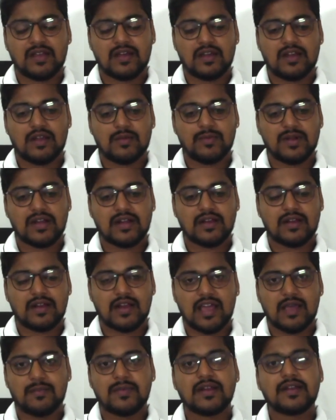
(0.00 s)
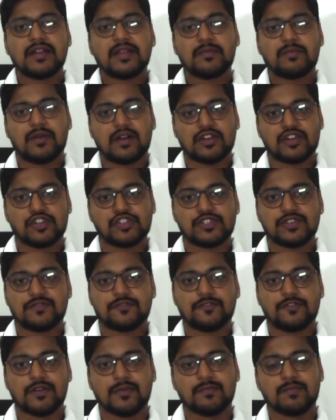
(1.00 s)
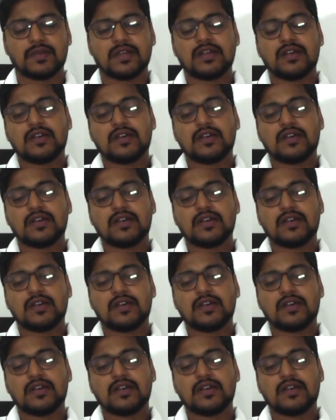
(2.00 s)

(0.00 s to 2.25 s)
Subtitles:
Limited Liability Partnership Firm.